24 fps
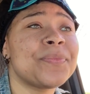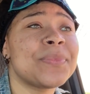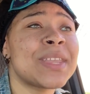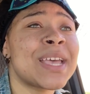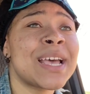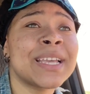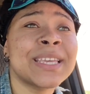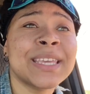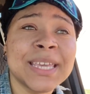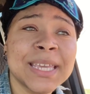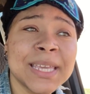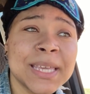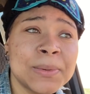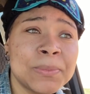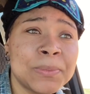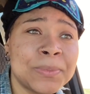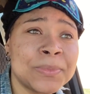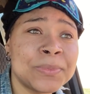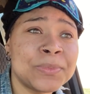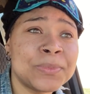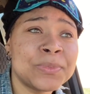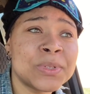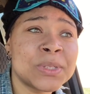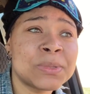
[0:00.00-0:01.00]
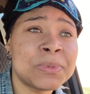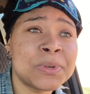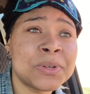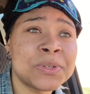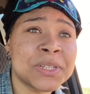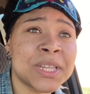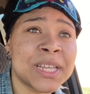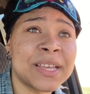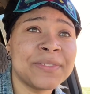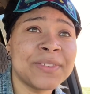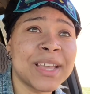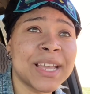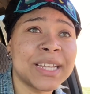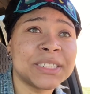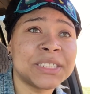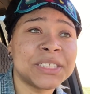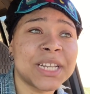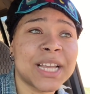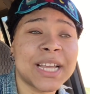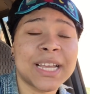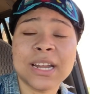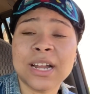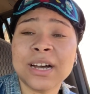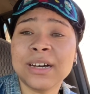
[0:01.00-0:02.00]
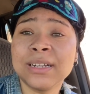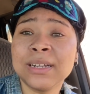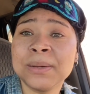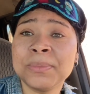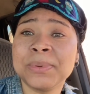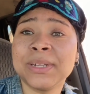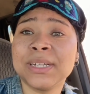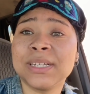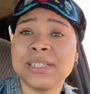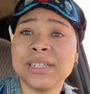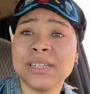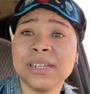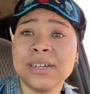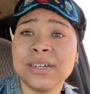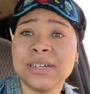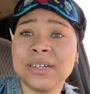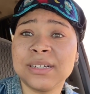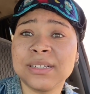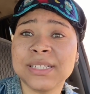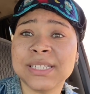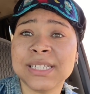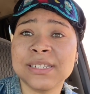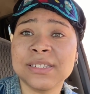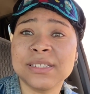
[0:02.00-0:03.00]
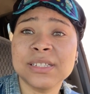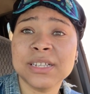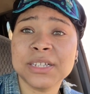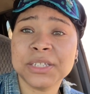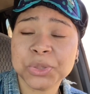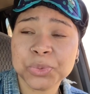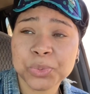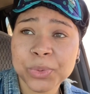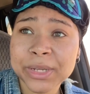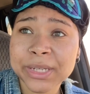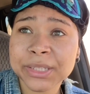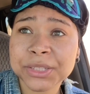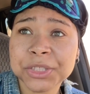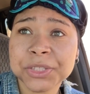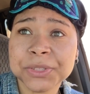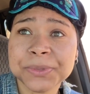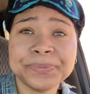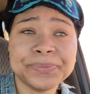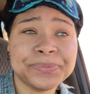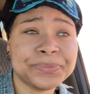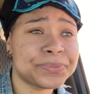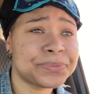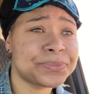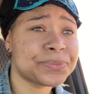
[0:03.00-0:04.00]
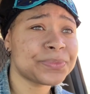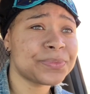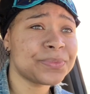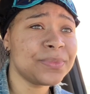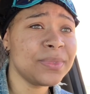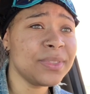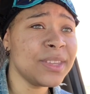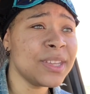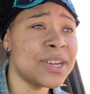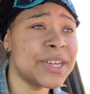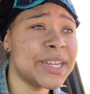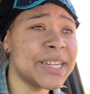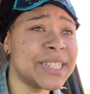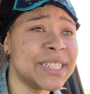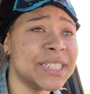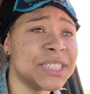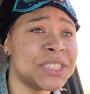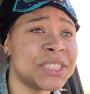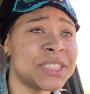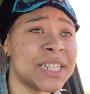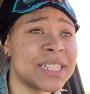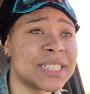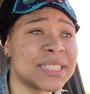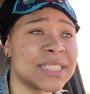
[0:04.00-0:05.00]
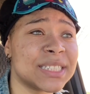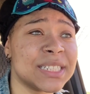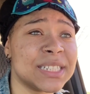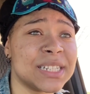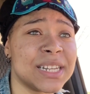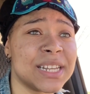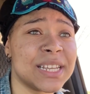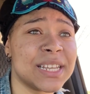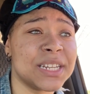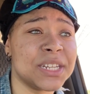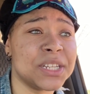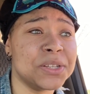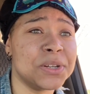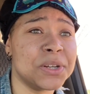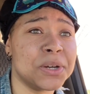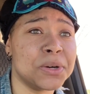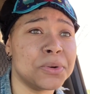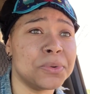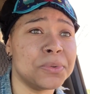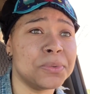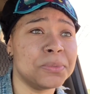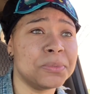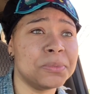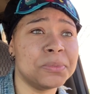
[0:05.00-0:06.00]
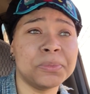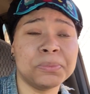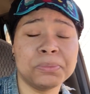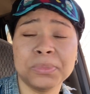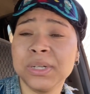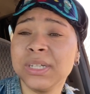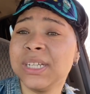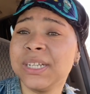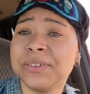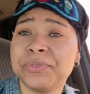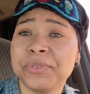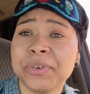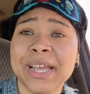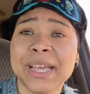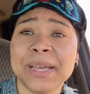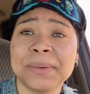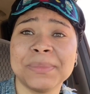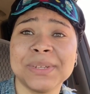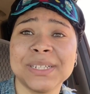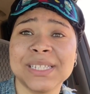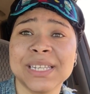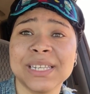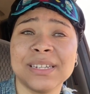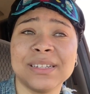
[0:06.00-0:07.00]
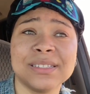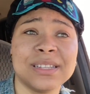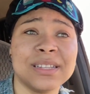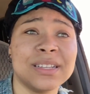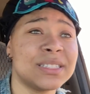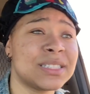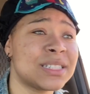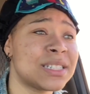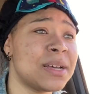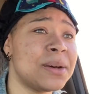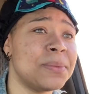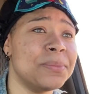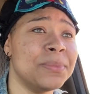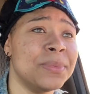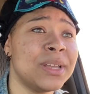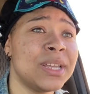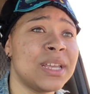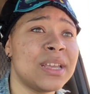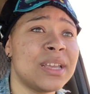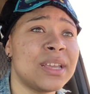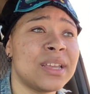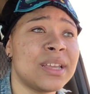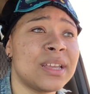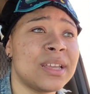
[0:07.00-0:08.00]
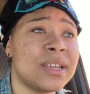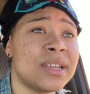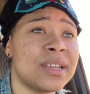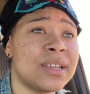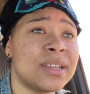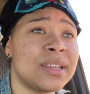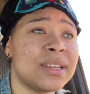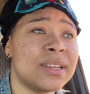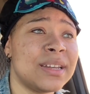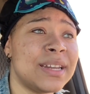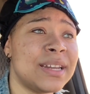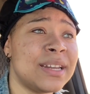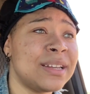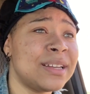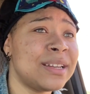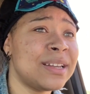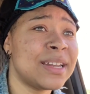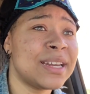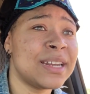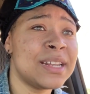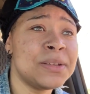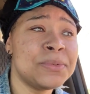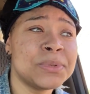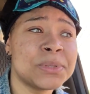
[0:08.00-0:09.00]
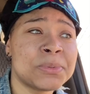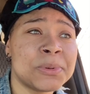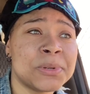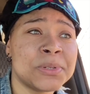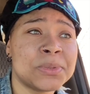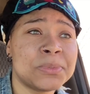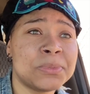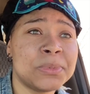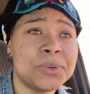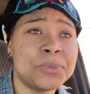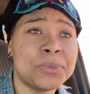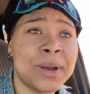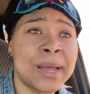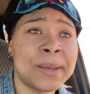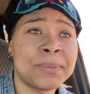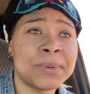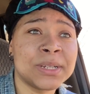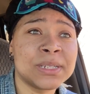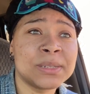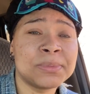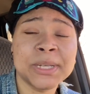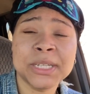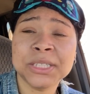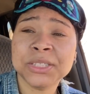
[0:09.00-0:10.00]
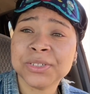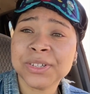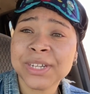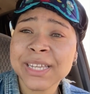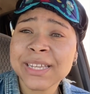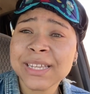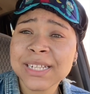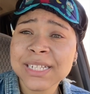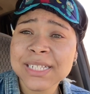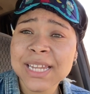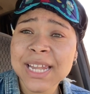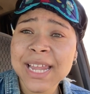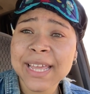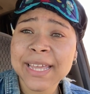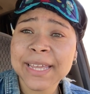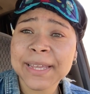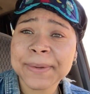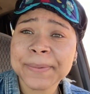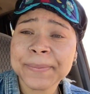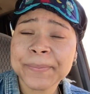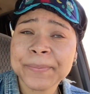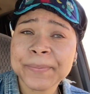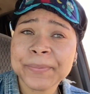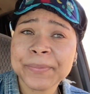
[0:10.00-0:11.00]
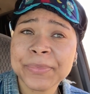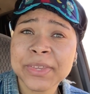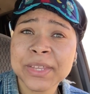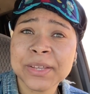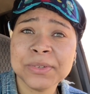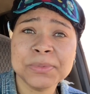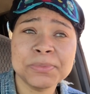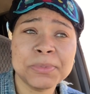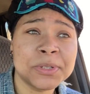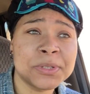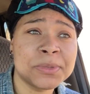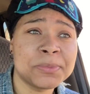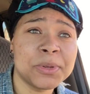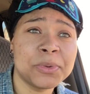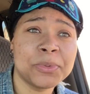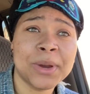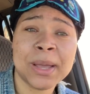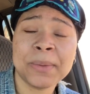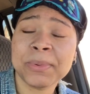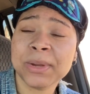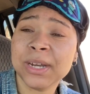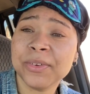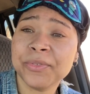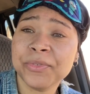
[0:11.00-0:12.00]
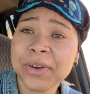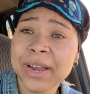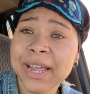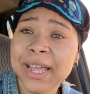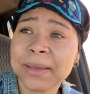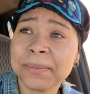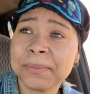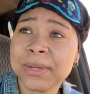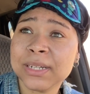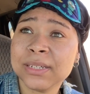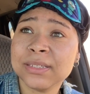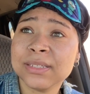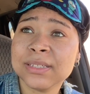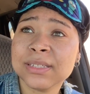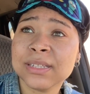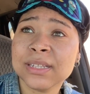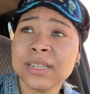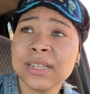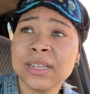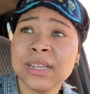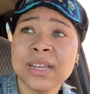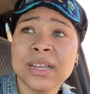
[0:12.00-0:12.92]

Hakeem was supposed to have got shot all up in his lungs and such, which are in his chest, and you know, bullet fragments hit his lungs, something. And he was supposed to be rapping special needs, like he was supposed to be rapping in fragments.